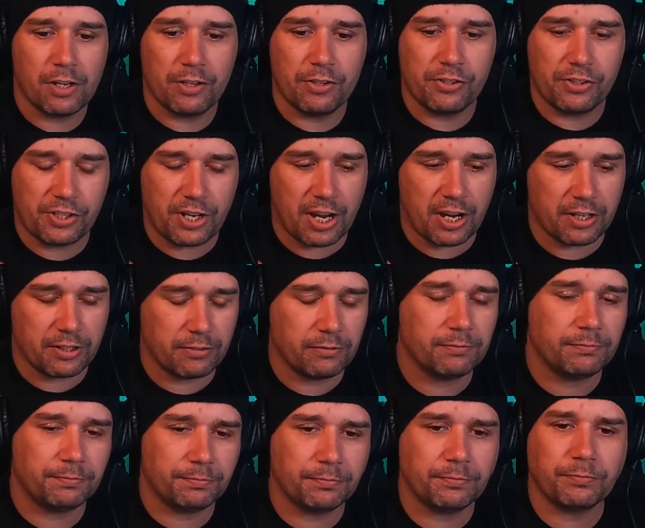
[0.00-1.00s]
So,
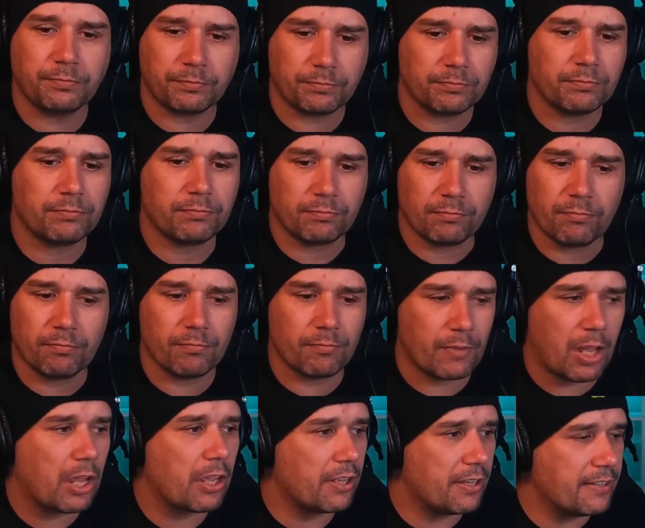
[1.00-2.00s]

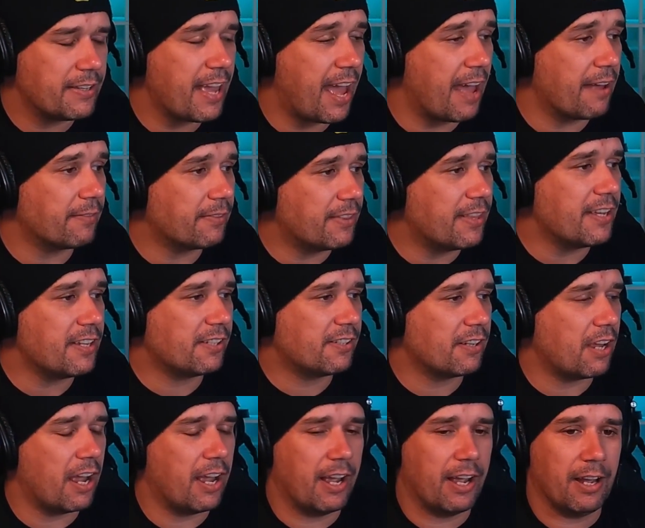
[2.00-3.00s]
yeah, this...
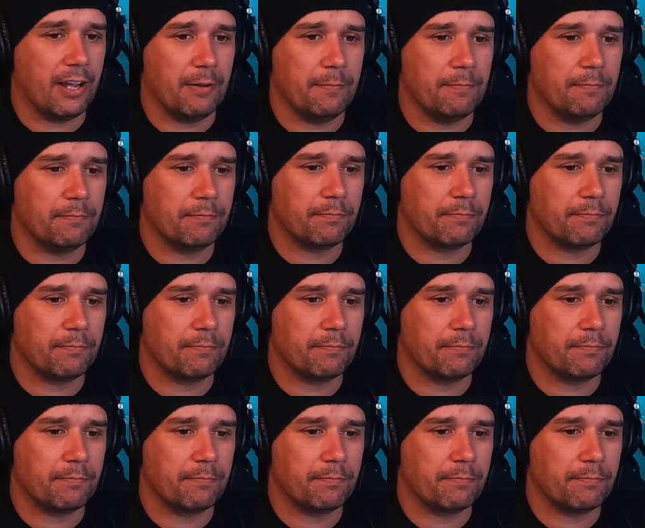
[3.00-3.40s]
if